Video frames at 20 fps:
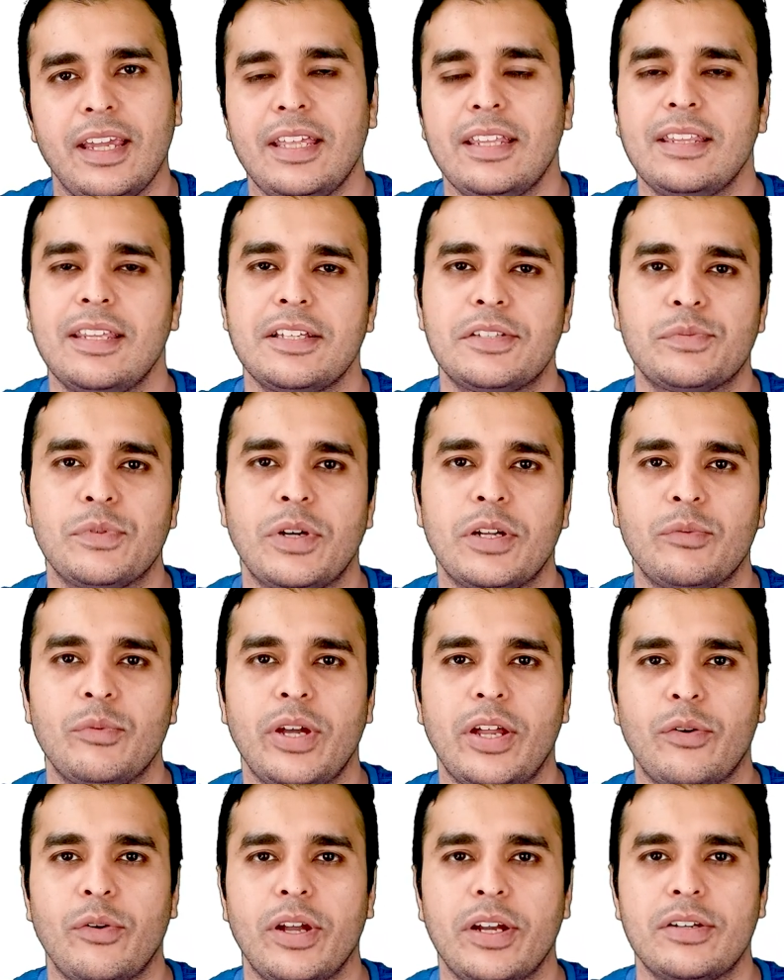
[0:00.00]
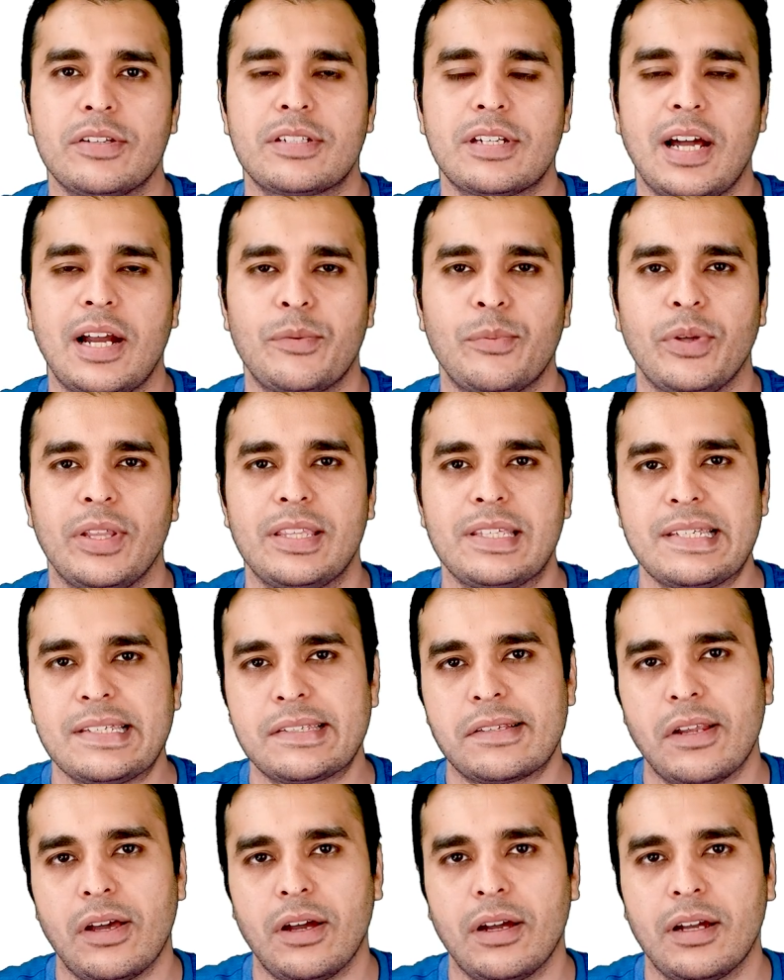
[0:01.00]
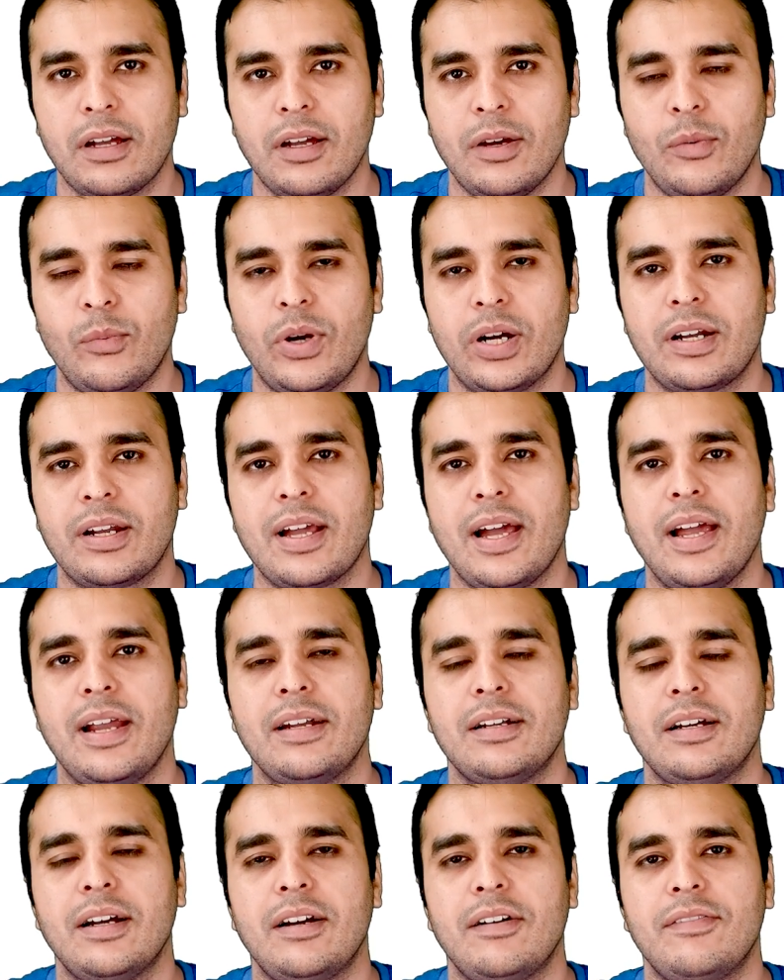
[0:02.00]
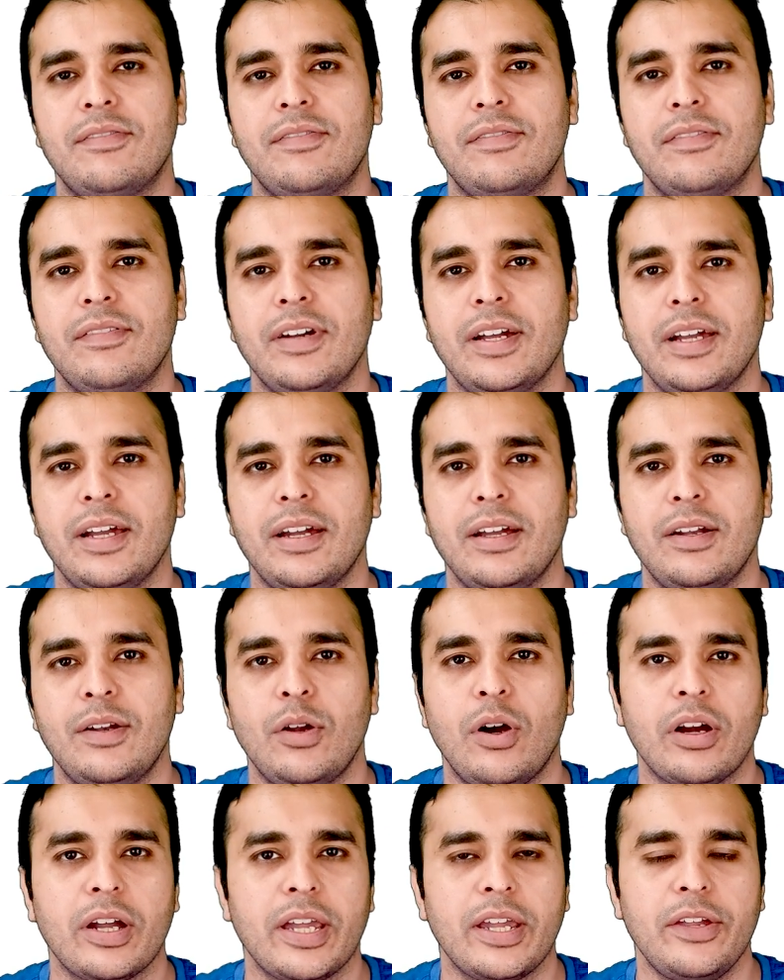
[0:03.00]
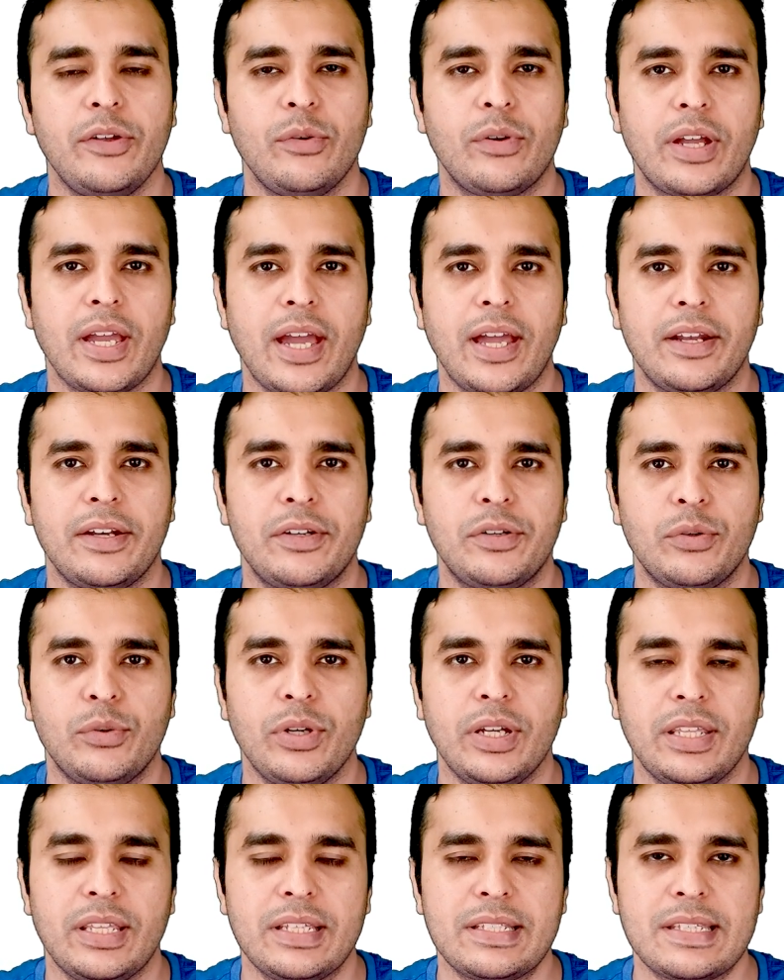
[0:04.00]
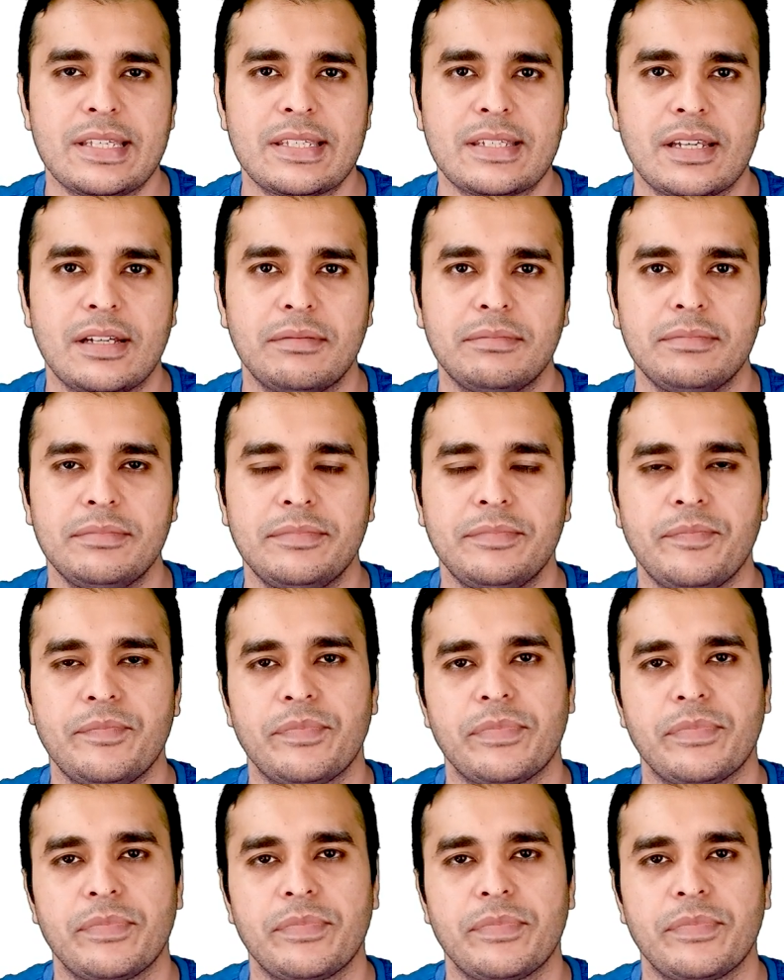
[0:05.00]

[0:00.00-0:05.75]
In this one, we are going to start with SYSLOG, what kind of logging you can do in the system